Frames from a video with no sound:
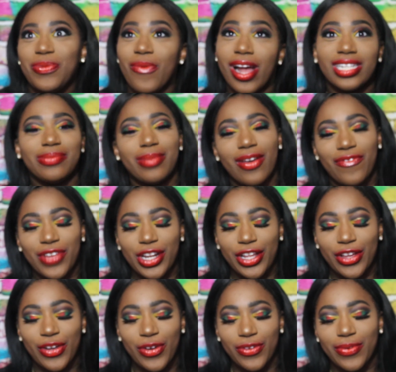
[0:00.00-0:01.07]
watching my
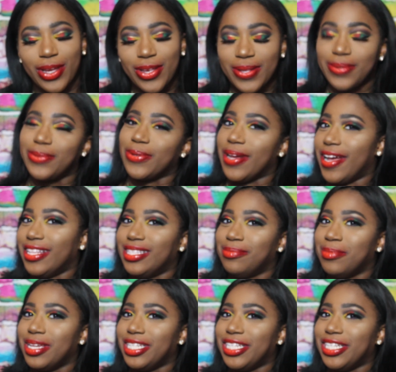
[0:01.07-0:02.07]
videos while you subscribe to my